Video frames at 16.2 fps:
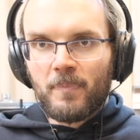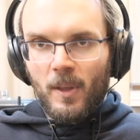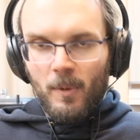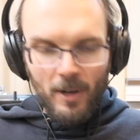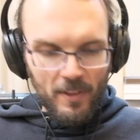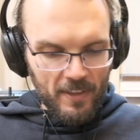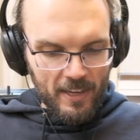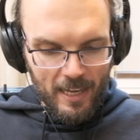
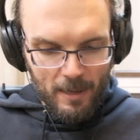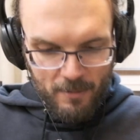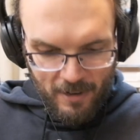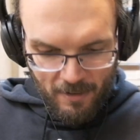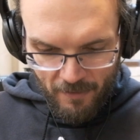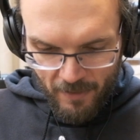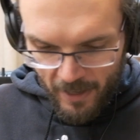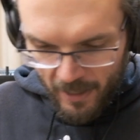while the
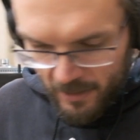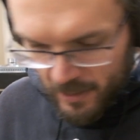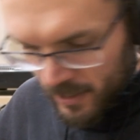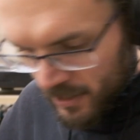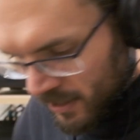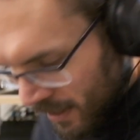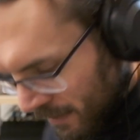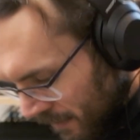camera figures
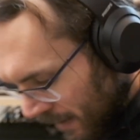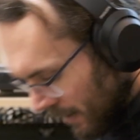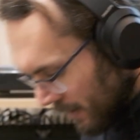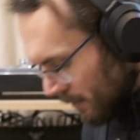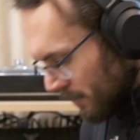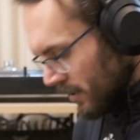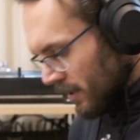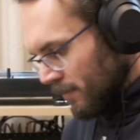its stuff
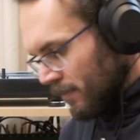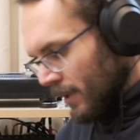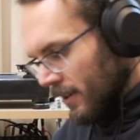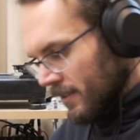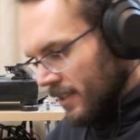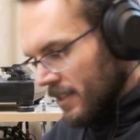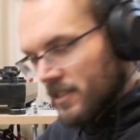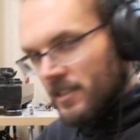out, I'm going to
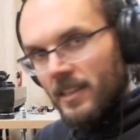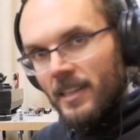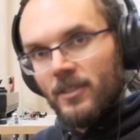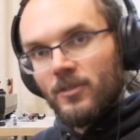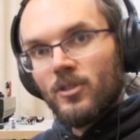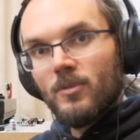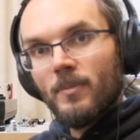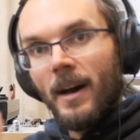plug this
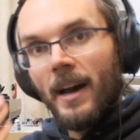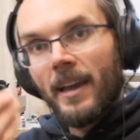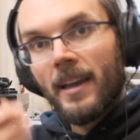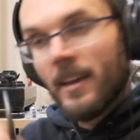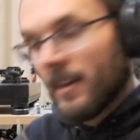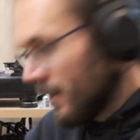into my